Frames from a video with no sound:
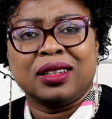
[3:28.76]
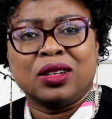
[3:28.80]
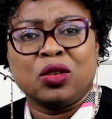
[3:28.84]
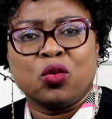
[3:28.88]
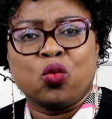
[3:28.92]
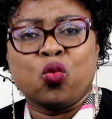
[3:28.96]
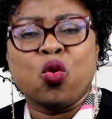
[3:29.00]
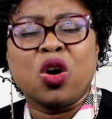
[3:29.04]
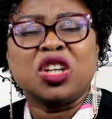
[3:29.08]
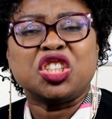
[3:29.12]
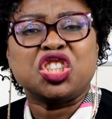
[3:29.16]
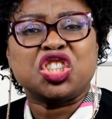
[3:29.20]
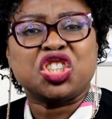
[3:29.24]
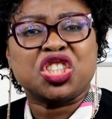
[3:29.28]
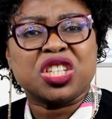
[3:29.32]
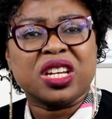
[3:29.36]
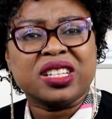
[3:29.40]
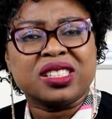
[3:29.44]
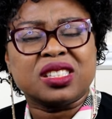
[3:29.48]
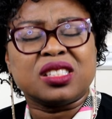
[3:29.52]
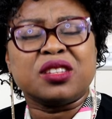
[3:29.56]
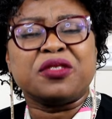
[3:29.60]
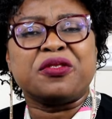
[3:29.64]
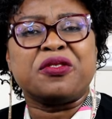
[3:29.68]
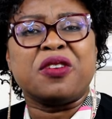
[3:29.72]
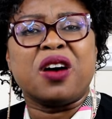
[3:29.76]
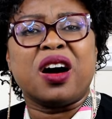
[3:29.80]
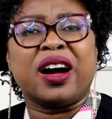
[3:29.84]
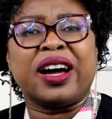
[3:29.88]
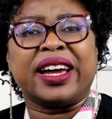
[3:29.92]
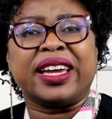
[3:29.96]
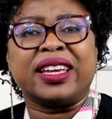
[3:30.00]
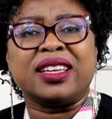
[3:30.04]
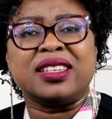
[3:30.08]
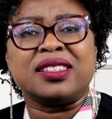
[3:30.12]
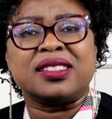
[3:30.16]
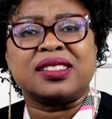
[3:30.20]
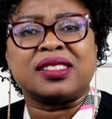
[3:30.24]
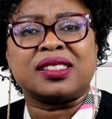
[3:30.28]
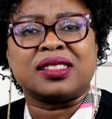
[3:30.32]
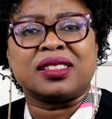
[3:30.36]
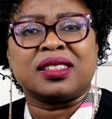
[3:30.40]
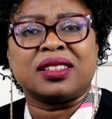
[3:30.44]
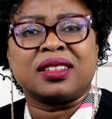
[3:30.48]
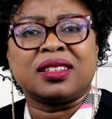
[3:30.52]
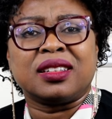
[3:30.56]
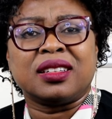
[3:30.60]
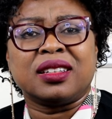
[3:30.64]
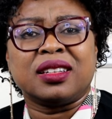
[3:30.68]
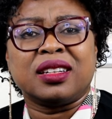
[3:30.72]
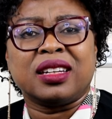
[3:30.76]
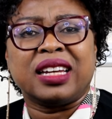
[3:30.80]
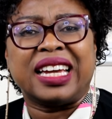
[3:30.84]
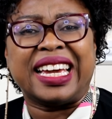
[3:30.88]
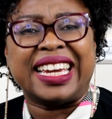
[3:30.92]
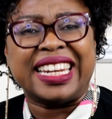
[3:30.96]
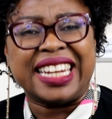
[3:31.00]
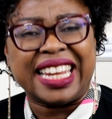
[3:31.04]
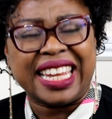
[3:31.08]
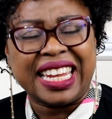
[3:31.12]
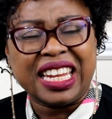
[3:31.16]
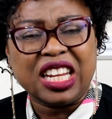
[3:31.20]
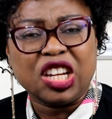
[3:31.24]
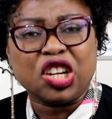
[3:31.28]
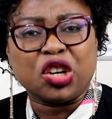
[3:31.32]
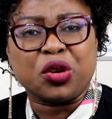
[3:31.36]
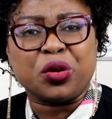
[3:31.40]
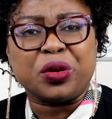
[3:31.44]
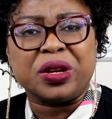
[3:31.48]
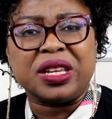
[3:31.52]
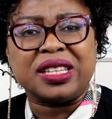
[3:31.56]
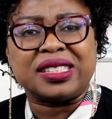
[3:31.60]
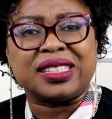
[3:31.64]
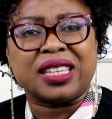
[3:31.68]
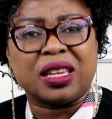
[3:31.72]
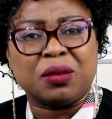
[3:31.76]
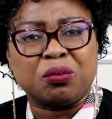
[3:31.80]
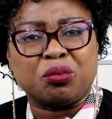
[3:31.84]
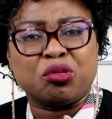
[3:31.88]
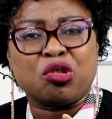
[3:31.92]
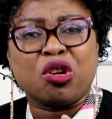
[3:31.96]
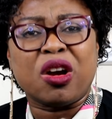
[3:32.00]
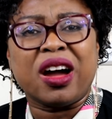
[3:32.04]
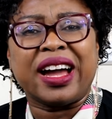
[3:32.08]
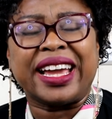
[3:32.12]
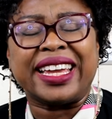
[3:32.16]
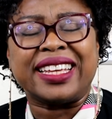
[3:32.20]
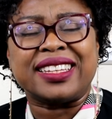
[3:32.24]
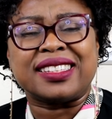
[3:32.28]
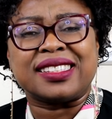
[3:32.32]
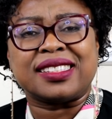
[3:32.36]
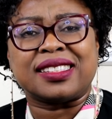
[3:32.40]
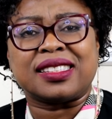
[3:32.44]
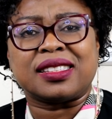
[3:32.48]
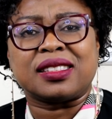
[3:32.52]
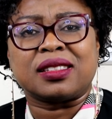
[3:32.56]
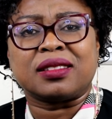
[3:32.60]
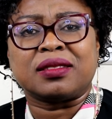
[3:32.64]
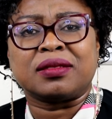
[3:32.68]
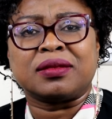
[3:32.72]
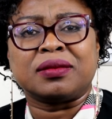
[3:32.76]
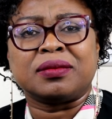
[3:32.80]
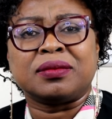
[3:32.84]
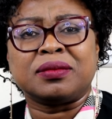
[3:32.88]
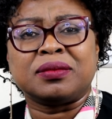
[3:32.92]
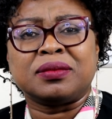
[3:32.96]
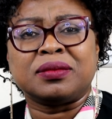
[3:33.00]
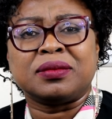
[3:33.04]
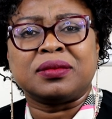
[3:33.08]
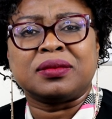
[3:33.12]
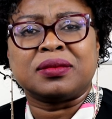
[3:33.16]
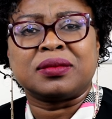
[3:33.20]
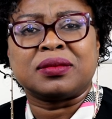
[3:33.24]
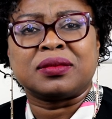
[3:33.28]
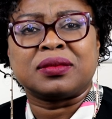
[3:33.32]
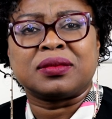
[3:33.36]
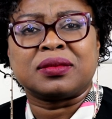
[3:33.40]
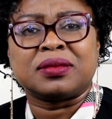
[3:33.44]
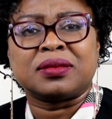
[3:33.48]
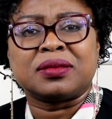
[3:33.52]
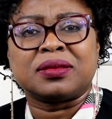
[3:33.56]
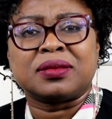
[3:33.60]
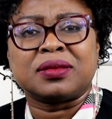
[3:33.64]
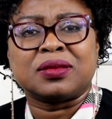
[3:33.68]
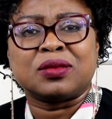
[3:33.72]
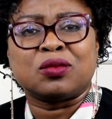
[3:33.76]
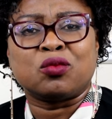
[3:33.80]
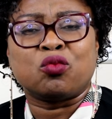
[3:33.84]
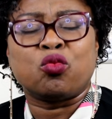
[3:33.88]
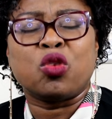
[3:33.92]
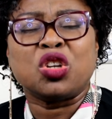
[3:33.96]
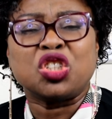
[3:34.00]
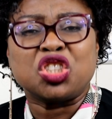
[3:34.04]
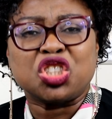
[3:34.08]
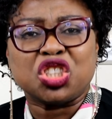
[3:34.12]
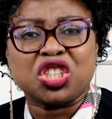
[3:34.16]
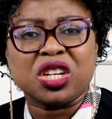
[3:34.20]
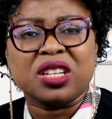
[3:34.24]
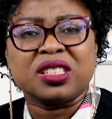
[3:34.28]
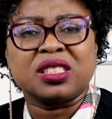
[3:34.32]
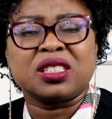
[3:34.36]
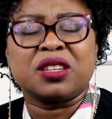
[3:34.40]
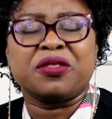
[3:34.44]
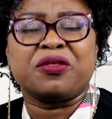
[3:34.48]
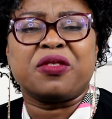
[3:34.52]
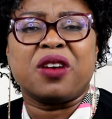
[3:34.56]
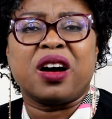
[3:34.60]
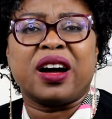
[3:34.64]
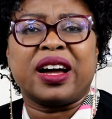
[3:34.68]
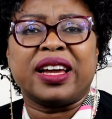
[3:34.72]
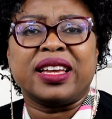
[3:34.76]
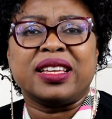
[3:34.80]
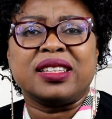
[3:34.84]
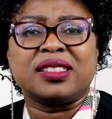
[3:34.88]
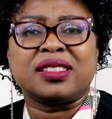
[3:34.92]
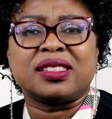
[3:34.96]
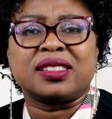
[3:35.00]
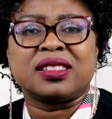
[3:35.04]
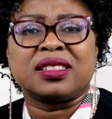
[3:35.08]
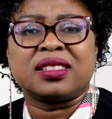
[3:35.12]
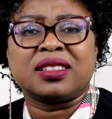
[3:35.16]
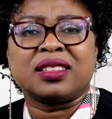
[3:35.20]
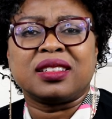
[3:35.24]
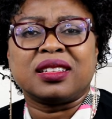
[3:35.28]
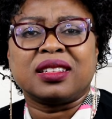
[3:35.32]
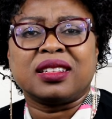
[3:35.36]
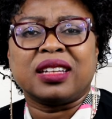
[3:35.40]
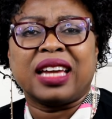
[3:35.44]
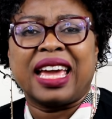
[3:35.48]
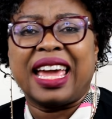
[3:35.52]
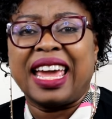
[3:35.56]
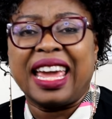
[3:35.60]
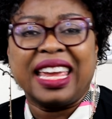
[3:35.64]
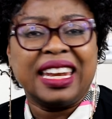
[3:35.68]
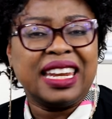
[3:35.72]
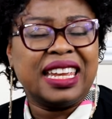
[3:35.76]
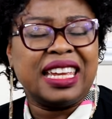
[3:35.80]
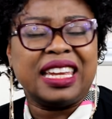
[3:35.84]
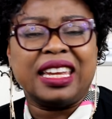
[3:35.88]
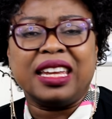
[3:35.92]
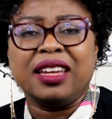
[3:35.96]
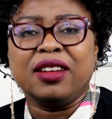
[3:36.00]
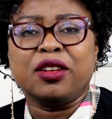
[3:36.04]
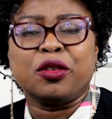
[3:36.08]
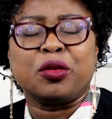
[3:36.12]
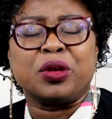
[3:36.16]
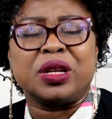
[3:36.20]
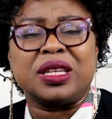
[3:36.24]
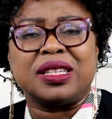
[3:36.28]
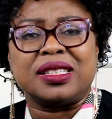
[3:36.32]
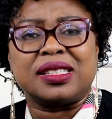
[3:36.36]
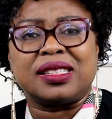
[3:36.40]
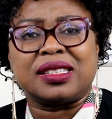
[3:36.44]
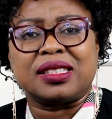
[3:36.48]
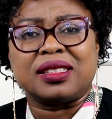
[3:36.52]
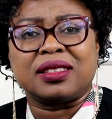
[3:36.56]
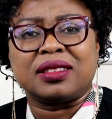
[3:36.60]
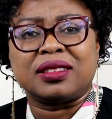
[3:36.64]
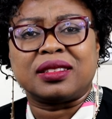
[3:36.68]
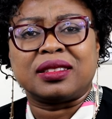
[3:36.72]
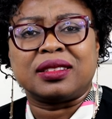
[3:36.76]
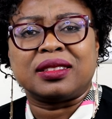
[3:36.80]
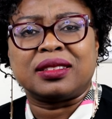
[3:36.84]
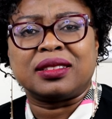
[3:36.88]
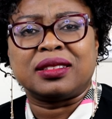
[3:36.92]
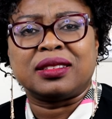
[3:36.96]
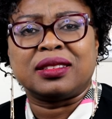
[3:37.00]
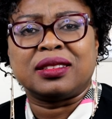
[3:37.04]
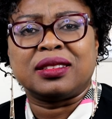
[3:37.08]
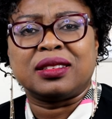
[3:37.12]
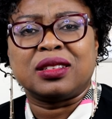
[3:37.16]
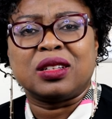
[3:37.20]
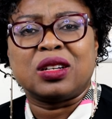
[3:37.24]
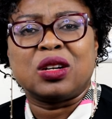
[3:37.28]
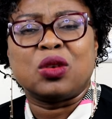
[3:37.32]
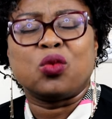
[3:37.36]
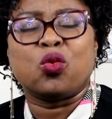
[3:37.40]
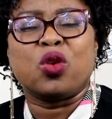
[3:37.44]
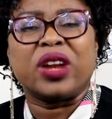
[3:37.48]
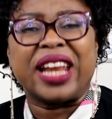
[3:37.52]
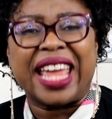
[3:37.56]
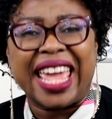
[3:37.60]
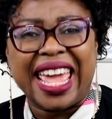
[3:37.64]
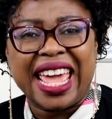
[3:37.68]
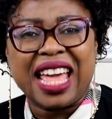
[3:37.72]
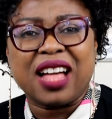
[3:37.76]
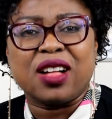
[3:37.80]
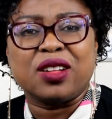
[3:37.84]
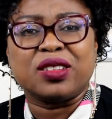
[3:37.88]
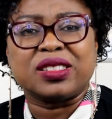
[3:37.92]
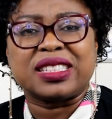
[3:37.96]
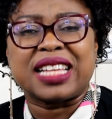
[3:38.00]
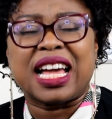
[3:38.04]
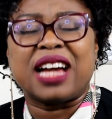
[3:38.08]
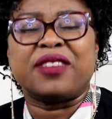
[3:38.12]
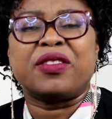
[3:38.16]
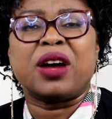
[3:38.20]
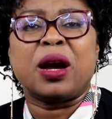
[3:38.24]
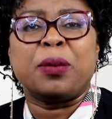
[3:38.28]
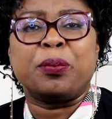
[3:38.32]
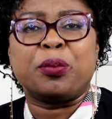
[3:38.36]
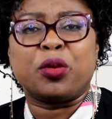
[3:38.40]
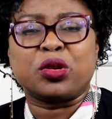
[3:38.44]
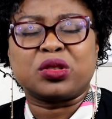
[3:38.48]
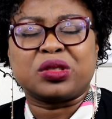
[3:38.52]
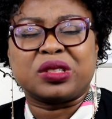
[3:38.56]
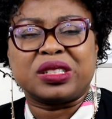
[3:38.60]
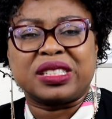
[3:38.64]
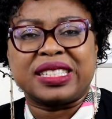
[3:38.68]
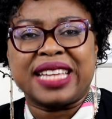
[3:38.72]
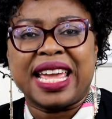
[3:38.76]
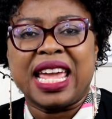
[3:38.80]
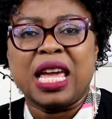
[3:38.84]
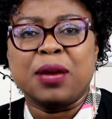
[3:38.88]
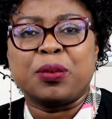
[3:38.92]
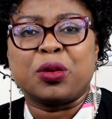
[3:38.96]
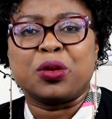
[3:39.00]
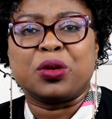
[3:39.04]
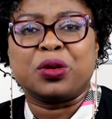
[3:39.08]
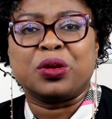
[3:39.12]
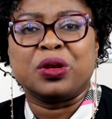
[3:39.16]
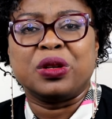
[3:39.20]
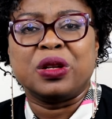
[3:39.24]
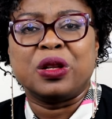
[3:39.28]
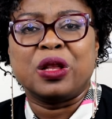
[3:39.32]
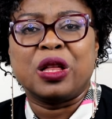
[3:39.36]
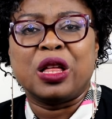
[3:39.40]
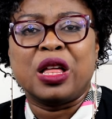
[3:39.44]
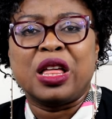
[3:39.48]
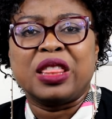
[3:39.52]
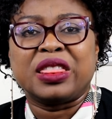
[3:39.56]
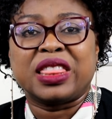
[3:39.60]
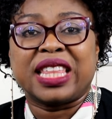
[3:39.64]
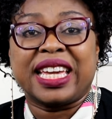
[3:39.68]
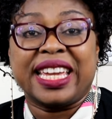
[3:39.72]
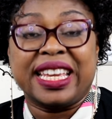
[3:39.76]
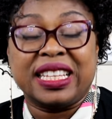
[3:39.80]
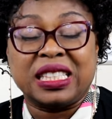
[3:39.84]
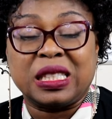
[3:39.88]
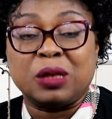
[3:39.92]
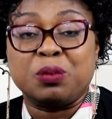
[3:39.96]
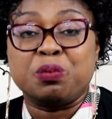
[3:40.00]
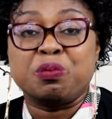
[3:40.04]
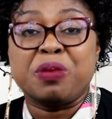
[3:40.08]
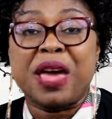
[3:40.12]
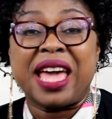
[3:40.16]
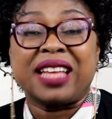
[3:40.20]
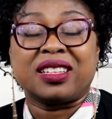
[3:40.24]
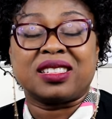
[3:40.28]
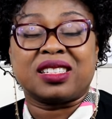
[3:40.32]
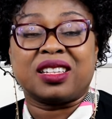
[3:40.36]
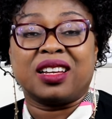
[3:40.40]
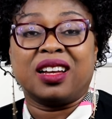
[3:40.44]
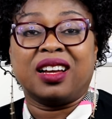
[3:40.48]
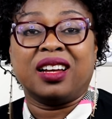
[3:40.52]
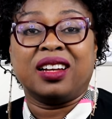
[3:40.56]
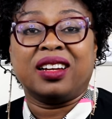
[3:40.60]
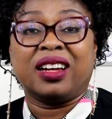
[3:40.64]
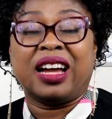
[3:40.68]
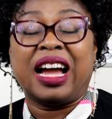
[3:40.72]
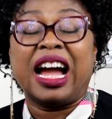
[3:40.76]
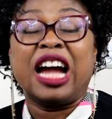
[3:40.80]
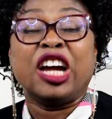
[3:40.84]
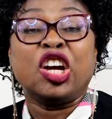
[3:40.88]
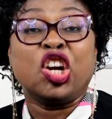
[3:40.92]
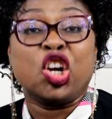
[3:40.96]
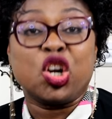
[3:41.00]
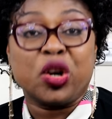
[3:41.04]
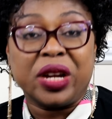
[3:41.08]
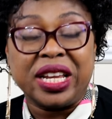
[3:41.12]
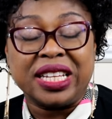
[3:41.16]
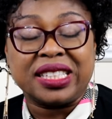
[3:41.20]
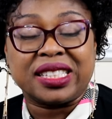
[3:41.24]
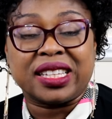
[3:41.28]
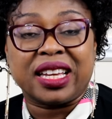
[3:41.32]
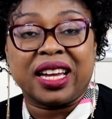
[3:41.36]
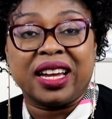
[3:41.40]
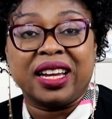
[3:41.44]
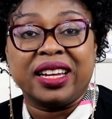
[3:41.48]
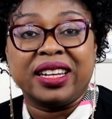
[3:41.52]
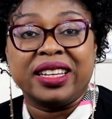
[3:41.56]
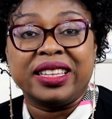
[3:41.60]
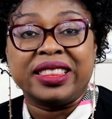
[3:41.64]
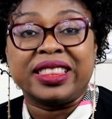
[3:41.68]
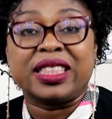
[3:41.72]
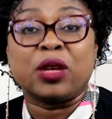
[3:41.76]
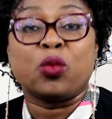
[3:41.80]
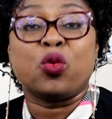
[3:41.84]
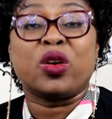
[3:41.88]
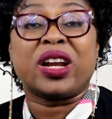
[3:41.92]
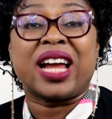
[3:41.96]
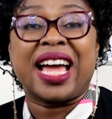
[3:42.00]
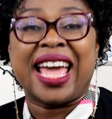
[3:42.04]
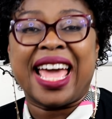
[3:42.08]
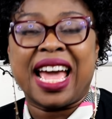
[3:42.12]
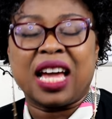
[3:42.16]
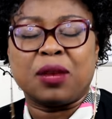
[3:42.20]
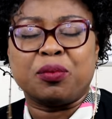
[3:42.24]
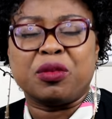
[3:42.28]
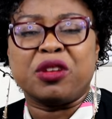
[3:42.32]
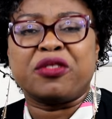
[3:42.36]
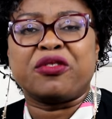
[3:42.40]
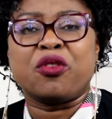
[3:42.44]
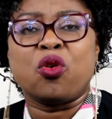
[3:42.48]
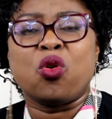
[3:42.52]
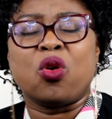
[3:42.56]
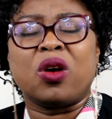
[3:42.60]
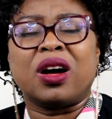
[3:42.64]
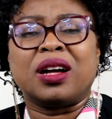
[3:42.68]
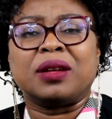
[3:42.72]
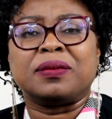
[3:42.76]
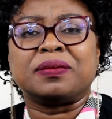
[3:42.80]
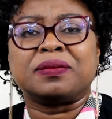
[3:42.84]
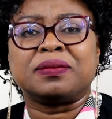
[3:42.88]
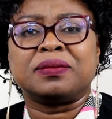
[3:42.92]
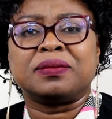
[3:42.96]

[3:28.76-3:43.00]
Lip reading: What justifies an increase in price? What justifies any increase? What else have I brought to the table that is better and greater than what I had before?